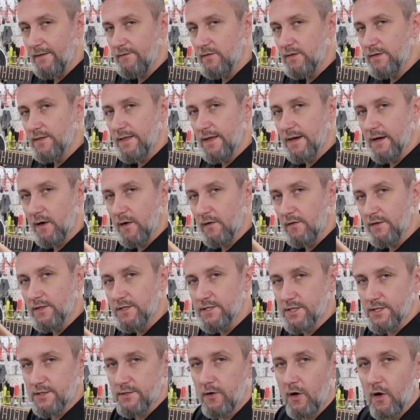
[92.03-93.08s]
everything on
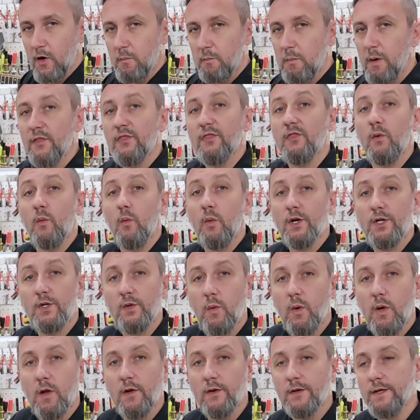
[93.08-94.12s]
this guitar but the wood
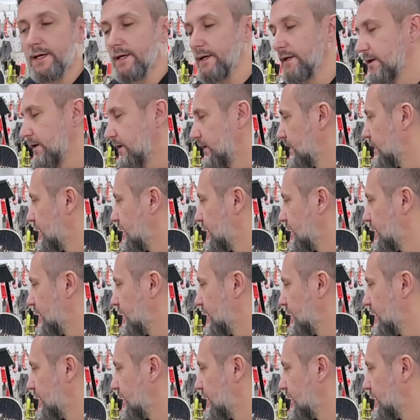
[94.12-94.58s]
quality.